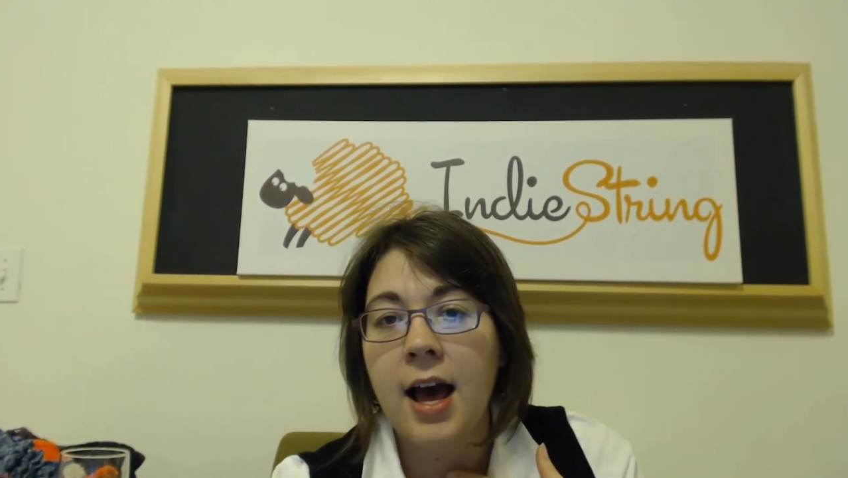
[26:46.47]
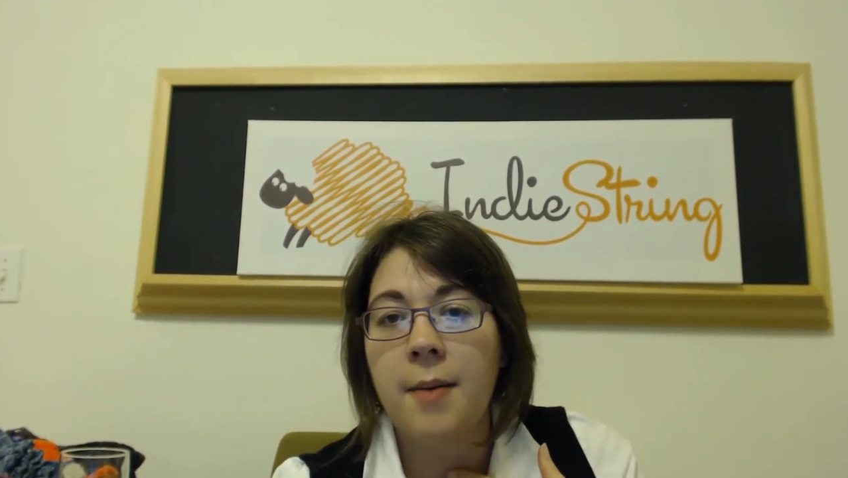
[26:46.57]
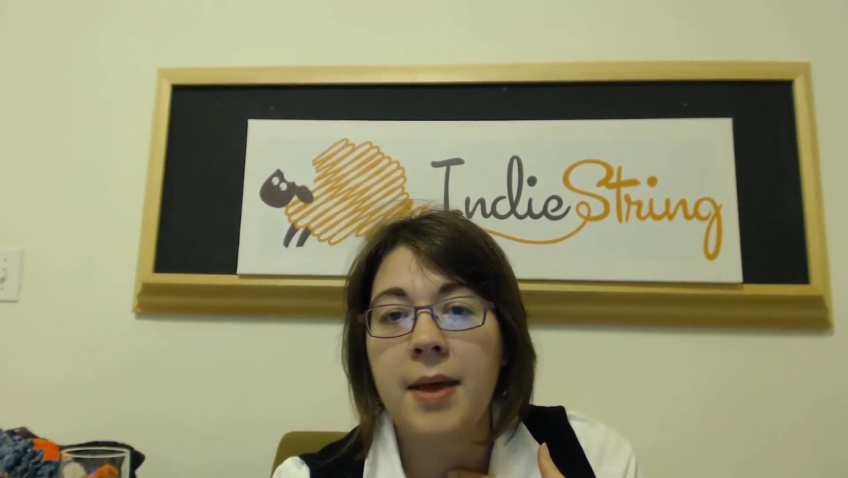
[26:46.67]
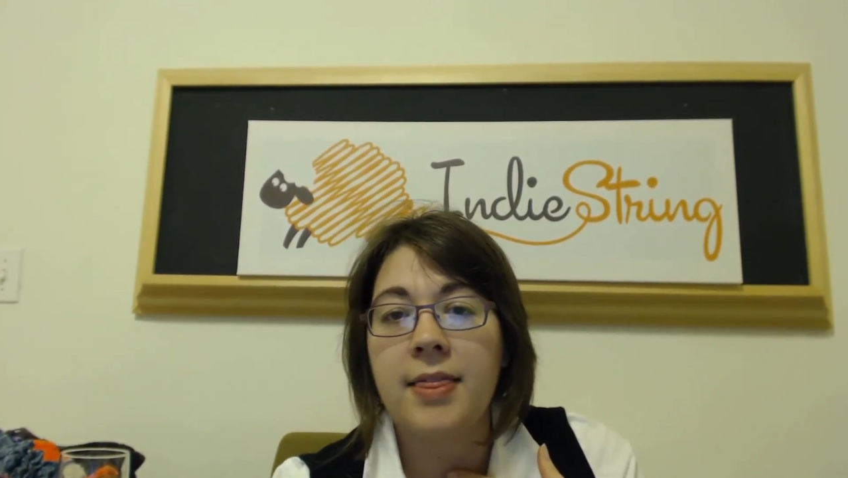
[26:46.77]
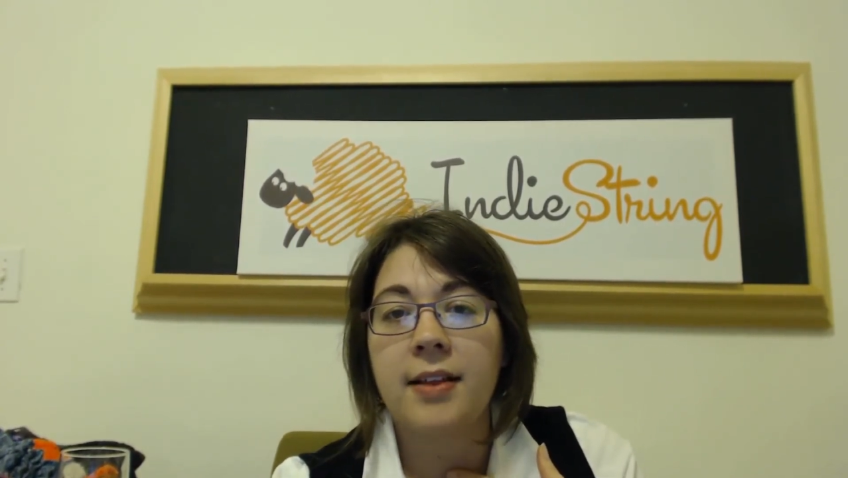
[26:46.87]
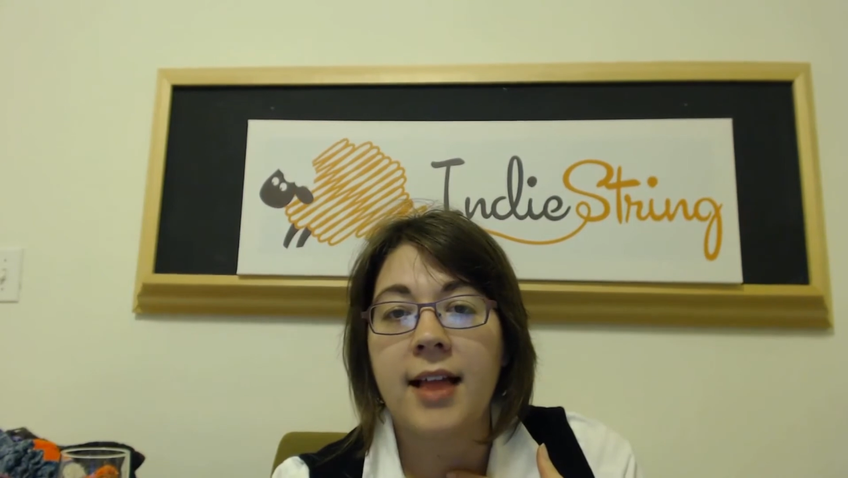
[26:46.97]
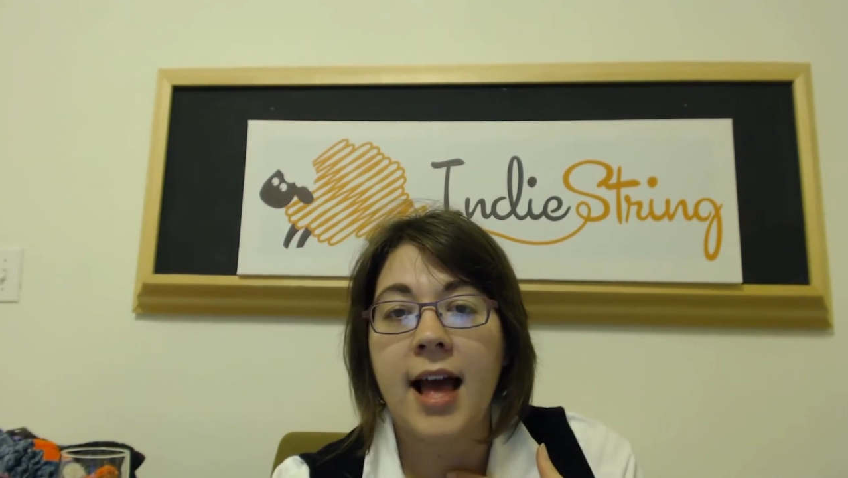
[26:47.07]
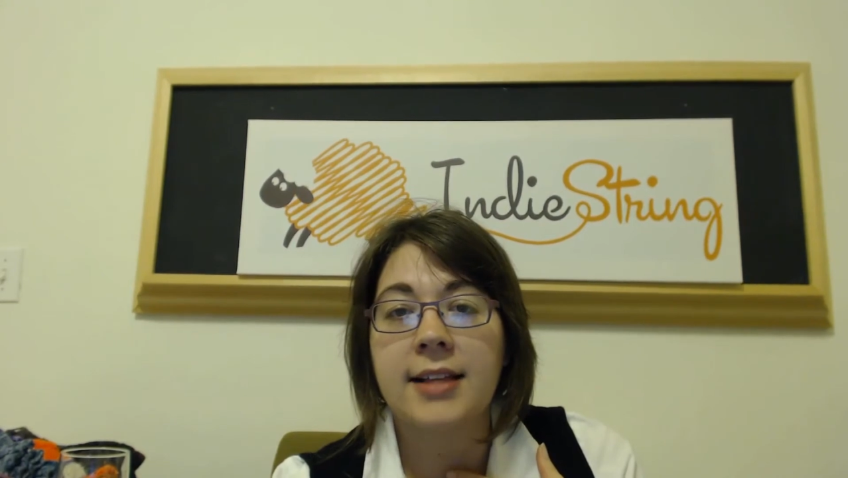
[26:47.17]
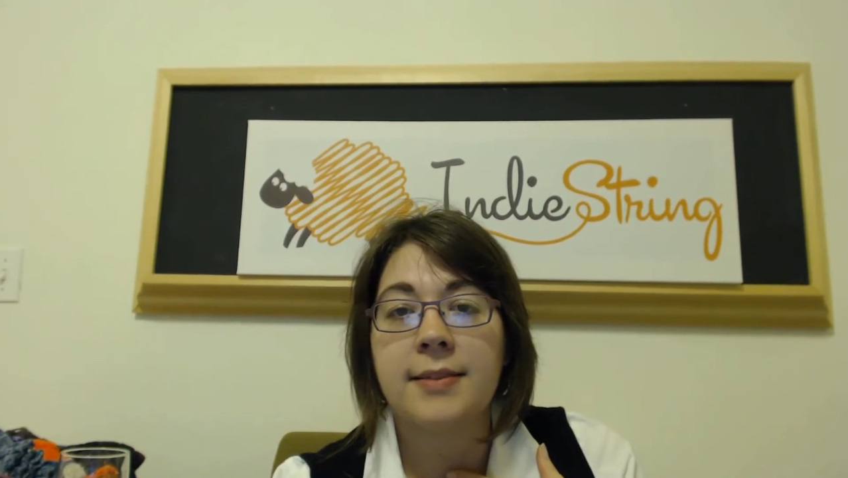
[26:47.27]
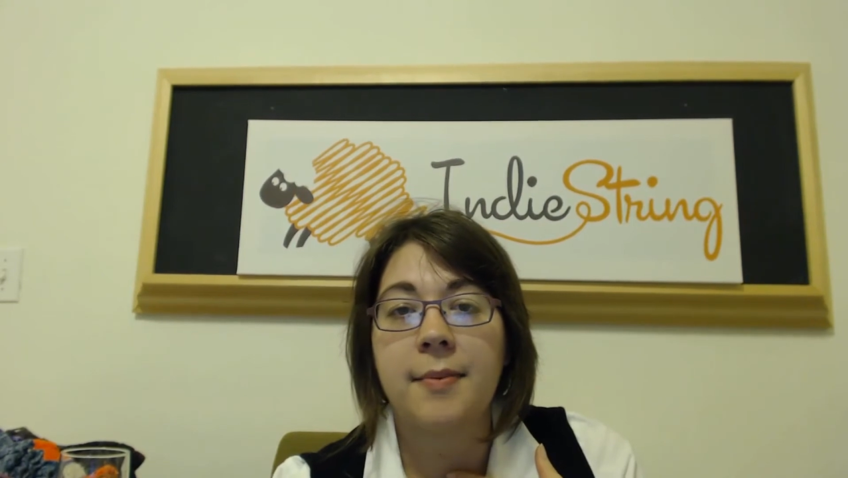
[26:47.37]
in the
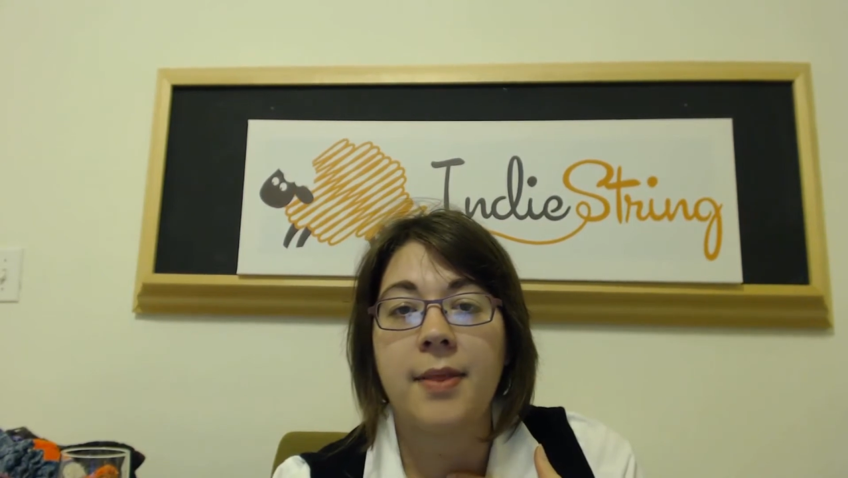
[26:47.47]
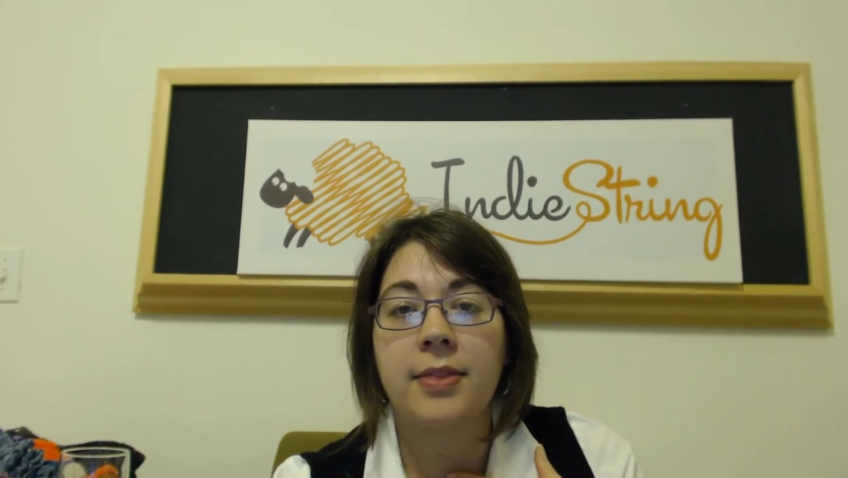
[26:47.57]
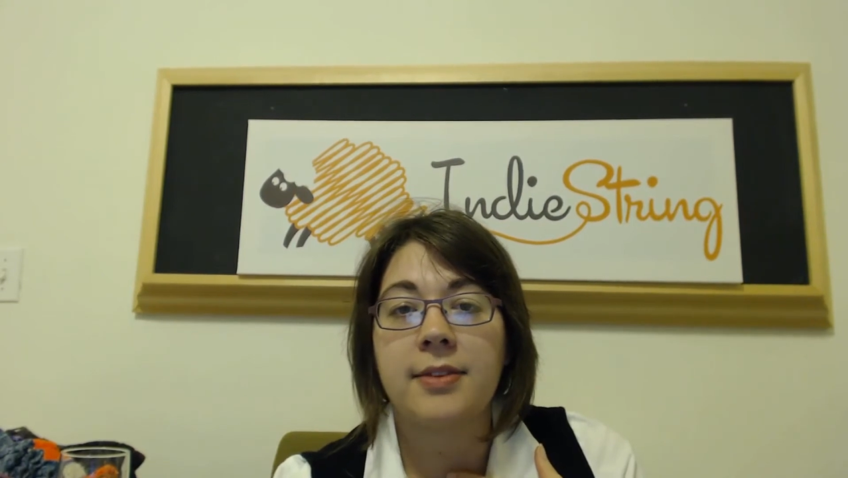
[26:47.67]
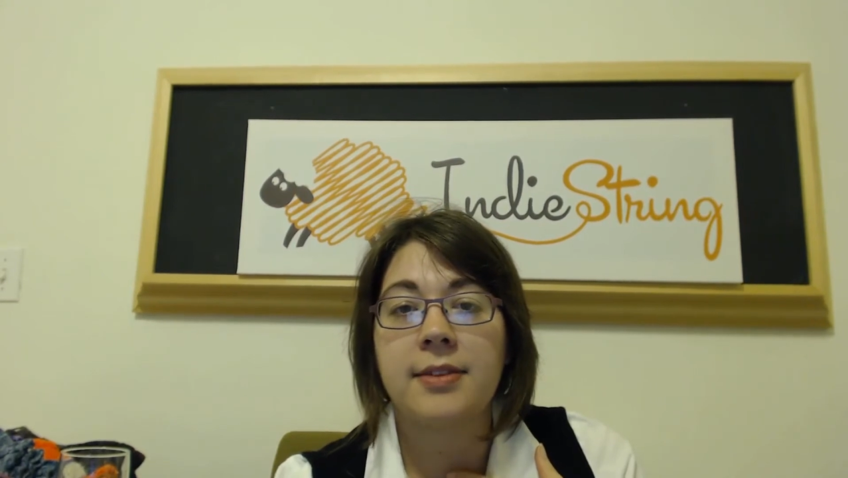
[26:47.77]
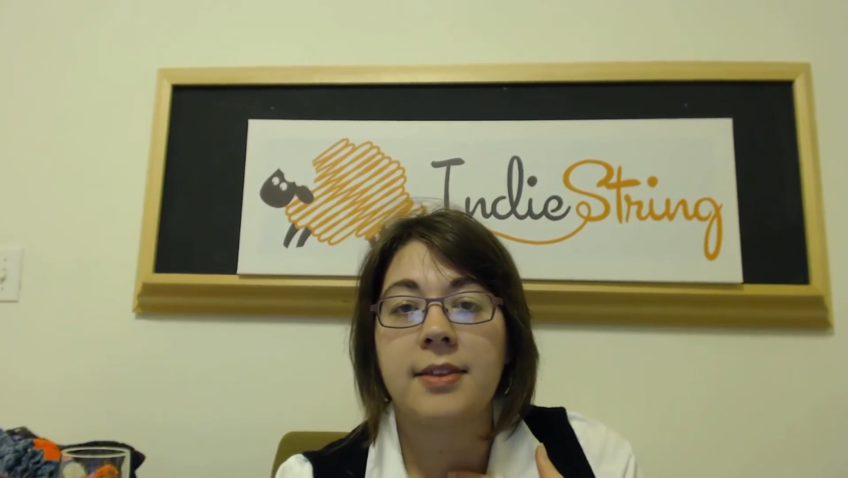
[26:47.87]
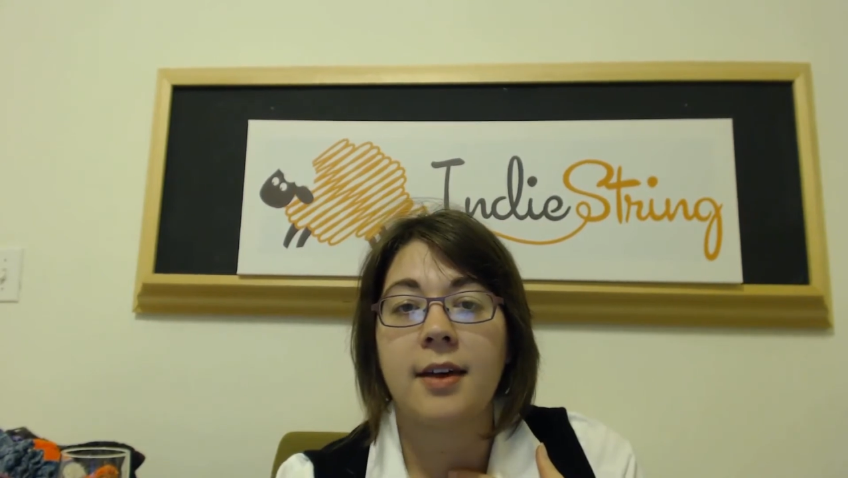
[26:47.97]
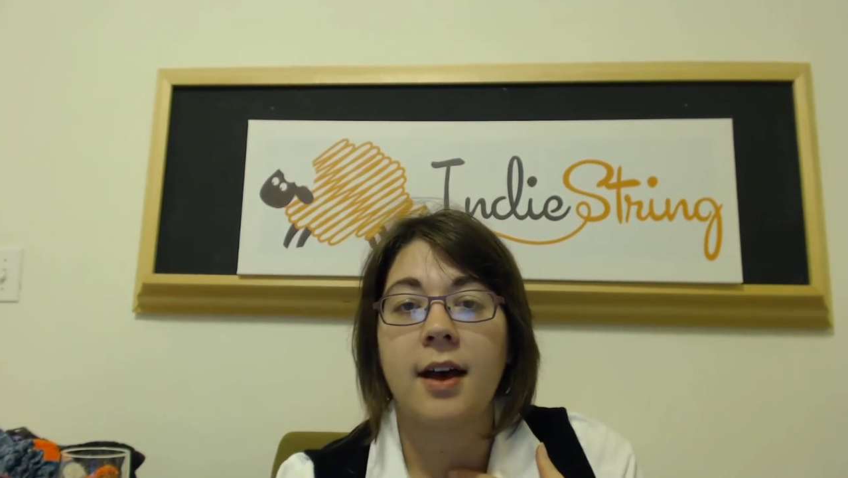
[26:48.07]
last month